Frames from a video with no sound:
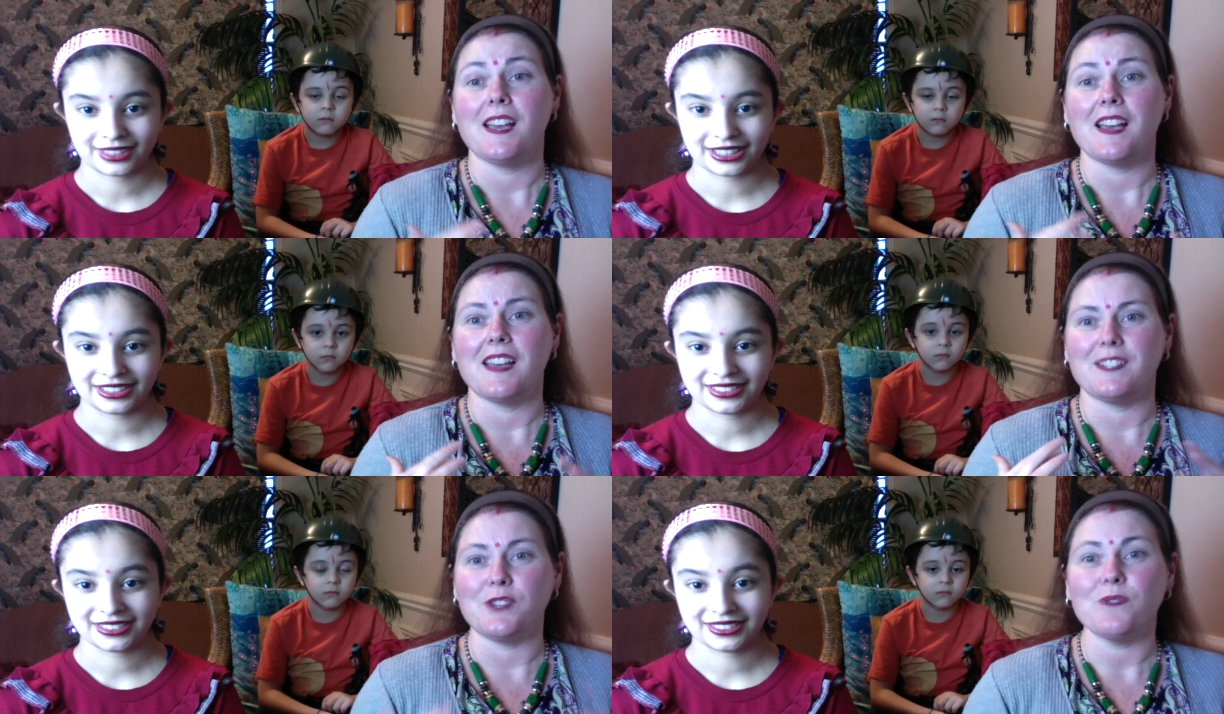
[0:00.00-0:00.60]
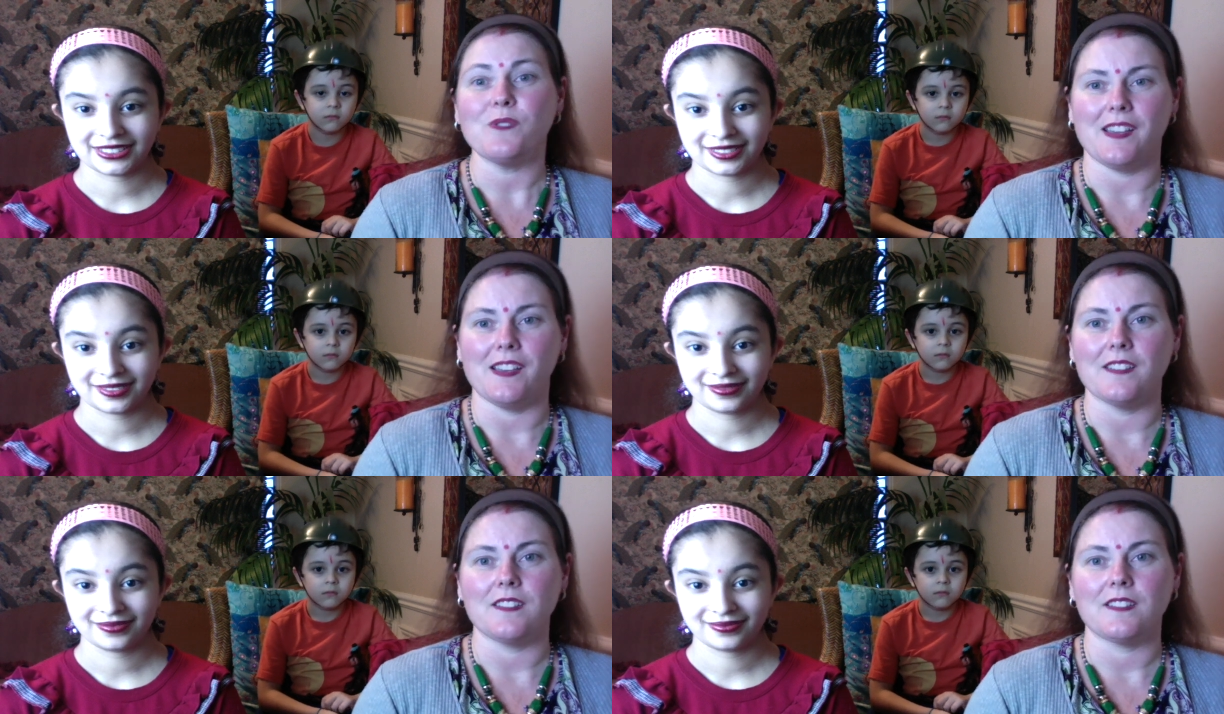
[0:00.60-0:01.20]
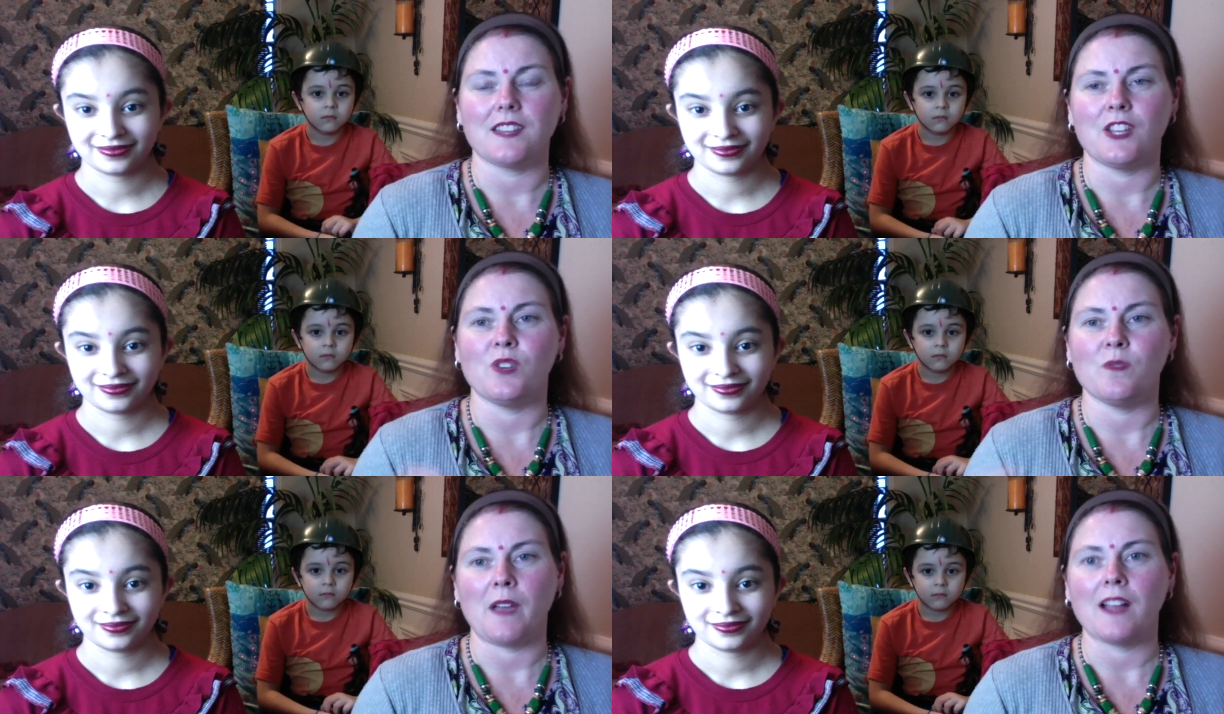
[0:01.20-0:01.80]
Speaker 1: Mm-hmm. Do this. Can you
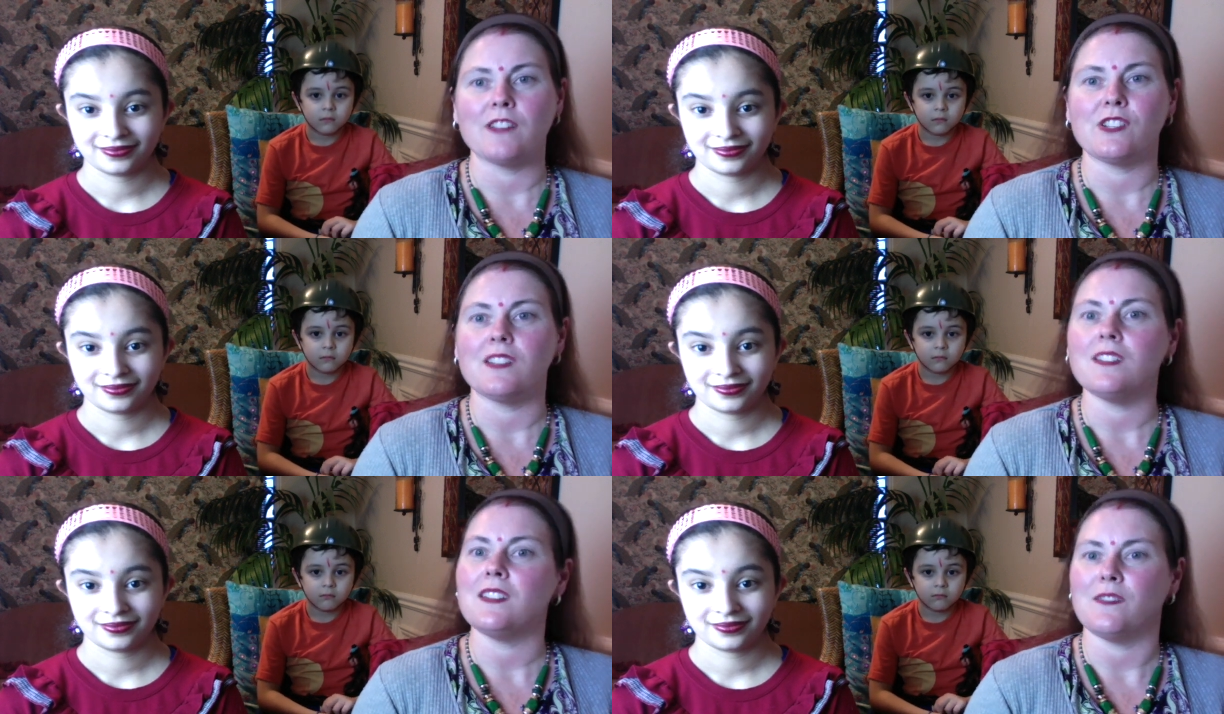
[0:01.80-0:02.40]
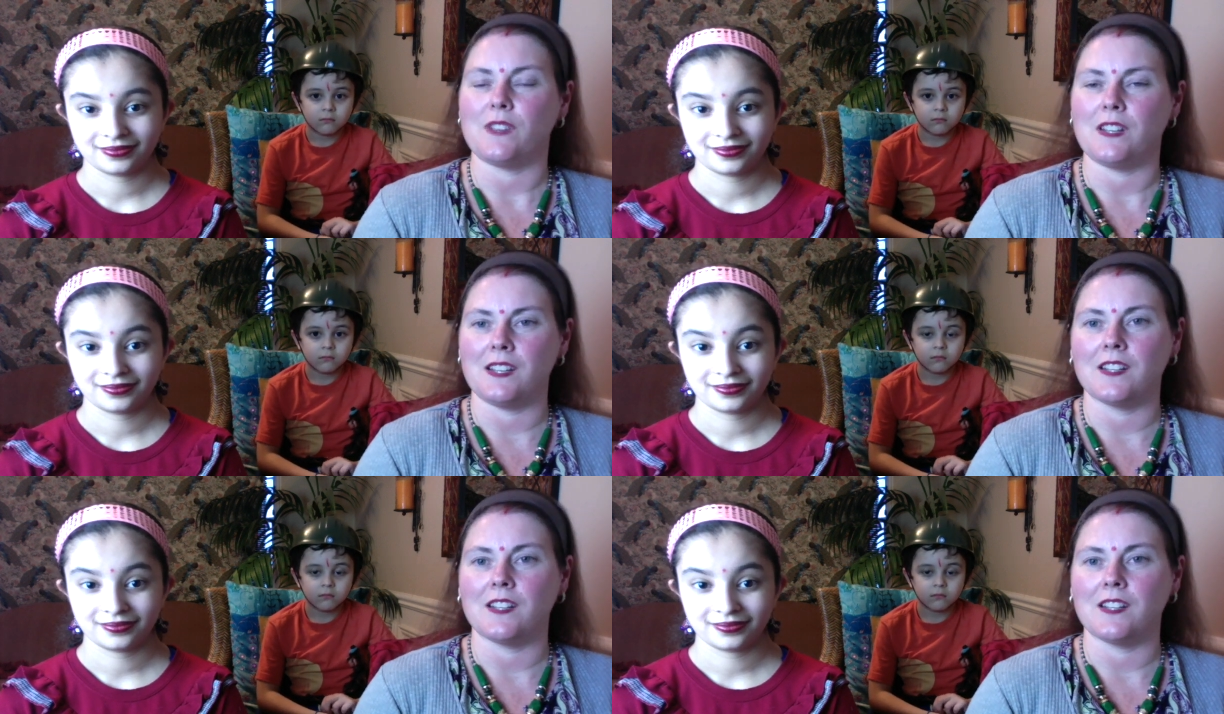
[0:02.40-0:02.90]
imagine if Indian